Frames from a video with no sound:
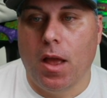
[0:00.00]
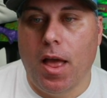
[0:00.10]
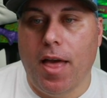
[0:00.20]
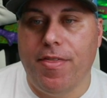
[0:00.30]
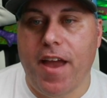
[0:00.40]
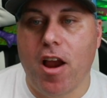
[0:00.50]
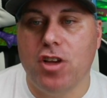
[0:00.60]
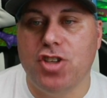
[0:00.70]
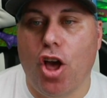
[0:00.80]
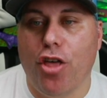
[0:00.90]

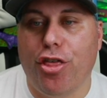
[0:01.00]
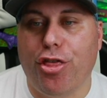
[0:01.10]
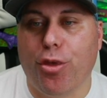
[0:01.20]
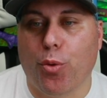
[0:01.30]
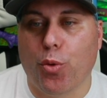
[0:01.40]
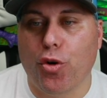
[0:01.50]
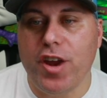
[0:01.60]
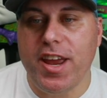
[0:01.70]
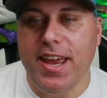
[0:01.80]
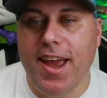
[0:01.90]
There's
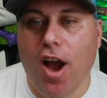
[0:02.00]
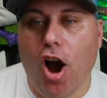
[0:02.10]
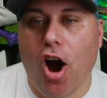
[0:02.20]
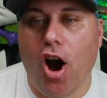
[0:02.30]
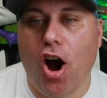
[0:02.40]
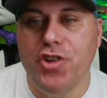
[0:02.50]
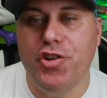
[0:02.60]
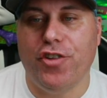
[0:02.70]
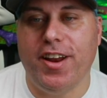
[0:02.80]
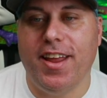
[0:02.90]

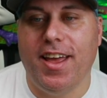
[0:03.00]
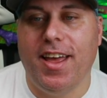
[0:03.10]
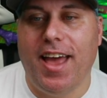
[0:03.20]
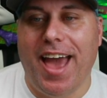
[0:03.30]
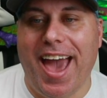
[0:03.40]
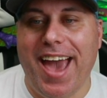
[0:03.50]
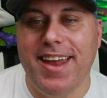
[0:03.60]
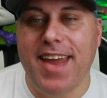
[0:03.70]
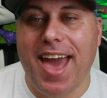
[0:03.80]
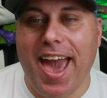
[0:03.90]

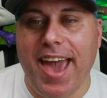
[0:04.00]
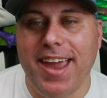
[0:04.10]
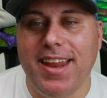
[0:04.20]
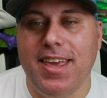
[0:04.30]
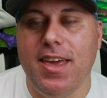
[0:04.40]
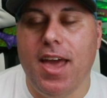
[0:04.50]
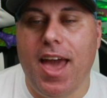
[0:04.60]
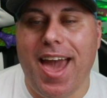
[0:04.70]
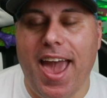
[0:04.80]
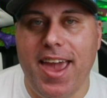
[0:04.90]

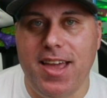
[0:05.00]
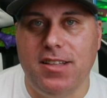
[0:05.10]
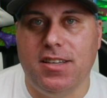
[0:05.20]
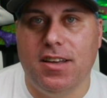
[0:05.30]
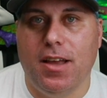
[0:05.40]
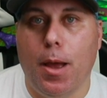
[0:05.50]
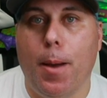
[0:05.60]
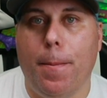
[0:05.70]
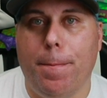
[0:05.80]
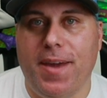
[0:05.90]
388
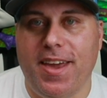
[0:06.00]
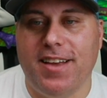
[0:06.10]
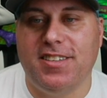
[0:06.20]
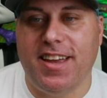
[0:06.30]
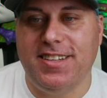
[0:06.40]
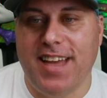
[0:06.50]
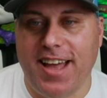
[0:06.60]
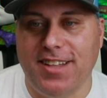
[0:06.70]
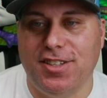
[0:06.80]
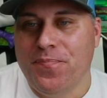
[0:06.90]
PSA
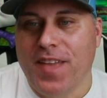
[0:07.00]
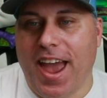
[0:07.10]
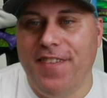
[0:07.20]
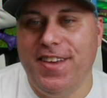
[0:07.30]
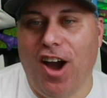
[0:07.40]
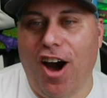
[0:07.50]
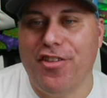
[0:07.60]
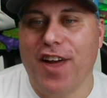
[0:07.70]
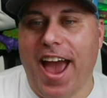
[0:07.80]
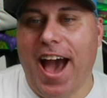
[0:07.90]
10s. And the
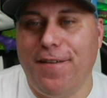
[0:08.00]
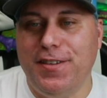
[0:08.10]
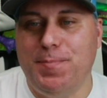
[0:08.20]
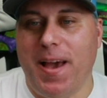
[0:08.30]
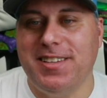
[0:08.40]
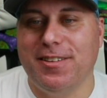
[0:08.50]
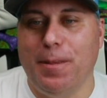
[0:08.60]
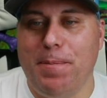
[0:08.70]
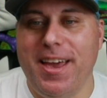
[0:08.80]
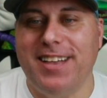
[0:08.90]
other half is basically PSA